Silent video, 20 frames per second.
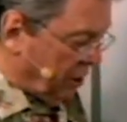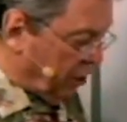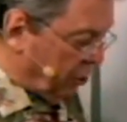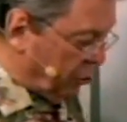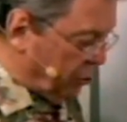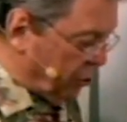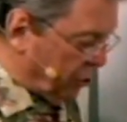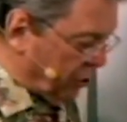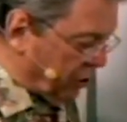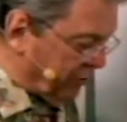
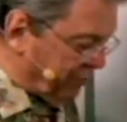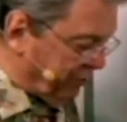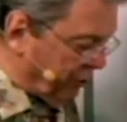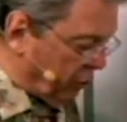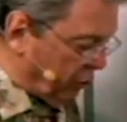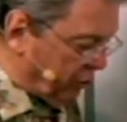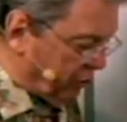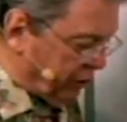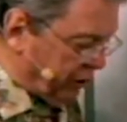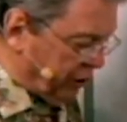You're going to
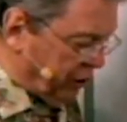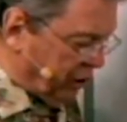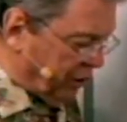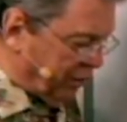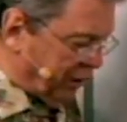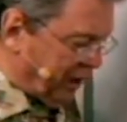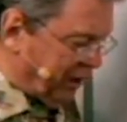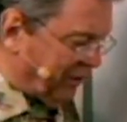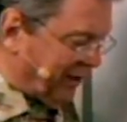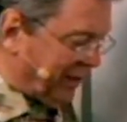vote with the inner
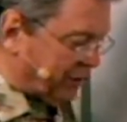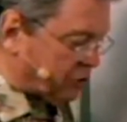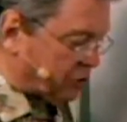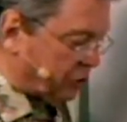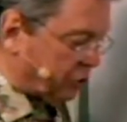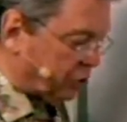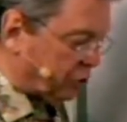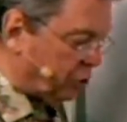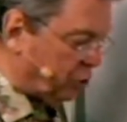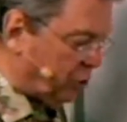man. That's
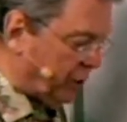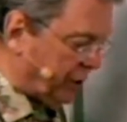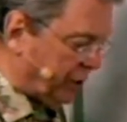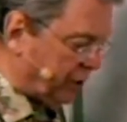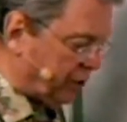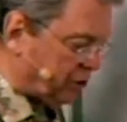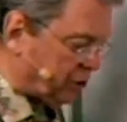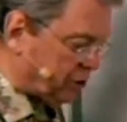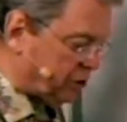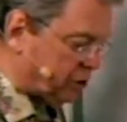the two
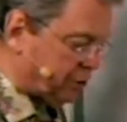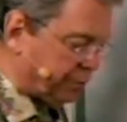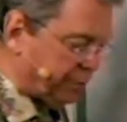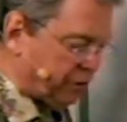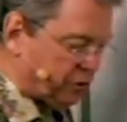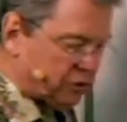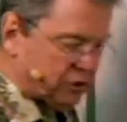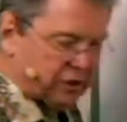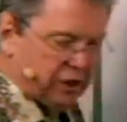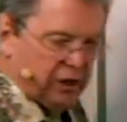witnesses to
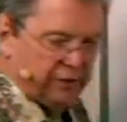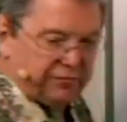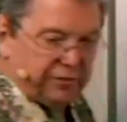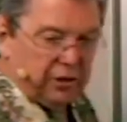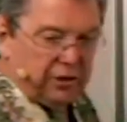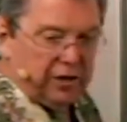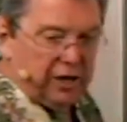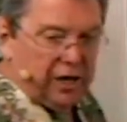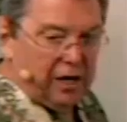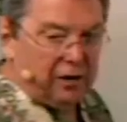put self
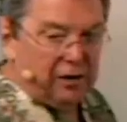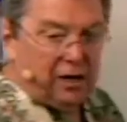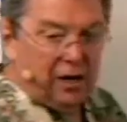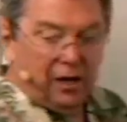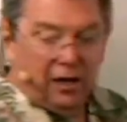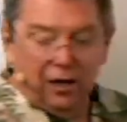to death.